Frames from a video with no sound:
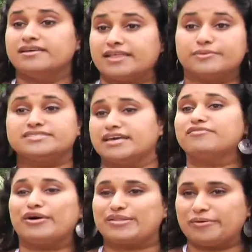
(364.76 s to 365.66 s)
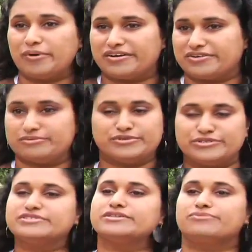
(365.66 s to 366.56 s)
they would save all that water,
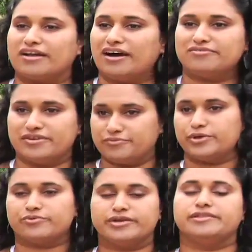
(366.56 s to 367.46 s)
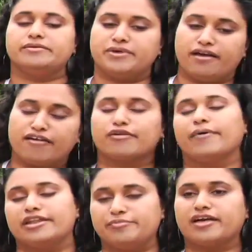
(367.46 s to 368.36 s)
reduce the runoff, and we really be on our
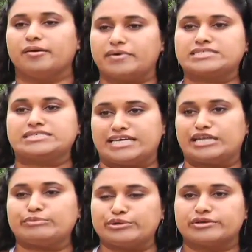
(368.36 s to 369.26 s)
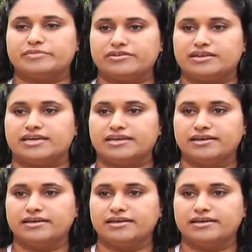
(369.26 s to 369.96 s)
way to becoming a sustainable community.